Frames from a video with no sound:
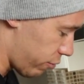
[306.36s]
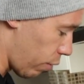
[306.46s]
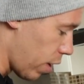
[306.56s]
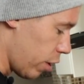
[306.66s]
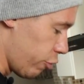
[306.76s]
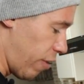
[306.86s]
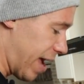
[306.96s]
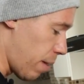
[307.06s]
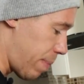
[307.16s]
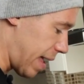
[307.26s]
So try
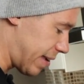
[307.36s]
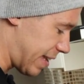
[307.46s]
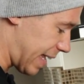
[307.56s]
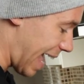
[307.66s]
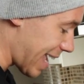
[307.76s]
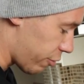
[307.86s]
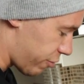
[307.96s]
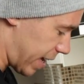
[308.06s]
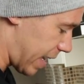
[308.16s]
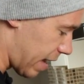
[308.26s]
your best to get your
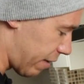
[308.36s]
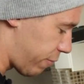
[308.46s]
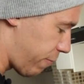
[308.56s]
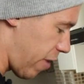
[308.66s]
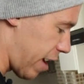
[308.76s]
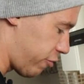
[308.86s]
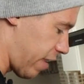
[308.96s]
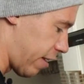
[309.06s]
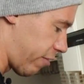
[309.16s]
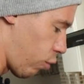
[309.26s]
chicken as fresh
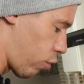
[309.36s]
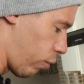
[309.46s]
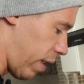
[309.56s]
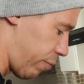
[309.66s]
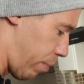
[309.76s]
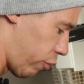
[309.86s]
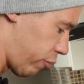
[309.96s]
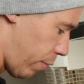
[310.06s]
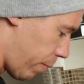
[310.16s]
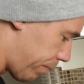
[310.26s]
and as local as possible.